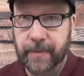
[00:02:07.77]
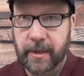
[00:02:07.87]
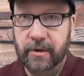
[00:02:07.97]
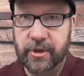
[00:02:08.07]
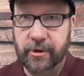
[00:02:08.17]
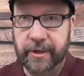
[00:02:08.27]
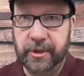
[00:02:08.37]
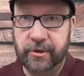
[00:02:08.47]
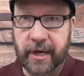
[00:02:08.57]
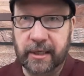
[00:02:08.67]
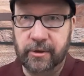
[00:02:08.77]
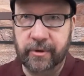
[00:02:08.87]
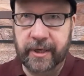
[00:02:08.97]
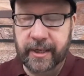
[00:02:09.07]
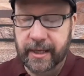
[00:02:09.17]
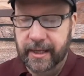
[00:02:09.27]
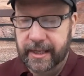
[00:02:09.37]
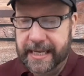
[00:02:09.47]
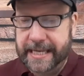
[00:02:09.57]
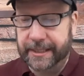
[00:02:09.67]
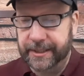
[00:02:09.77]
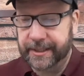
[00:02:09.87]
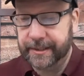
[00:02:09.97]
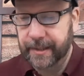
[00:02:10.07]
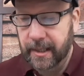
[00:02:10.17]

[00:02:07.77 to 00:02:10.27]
Here's your introductory hints.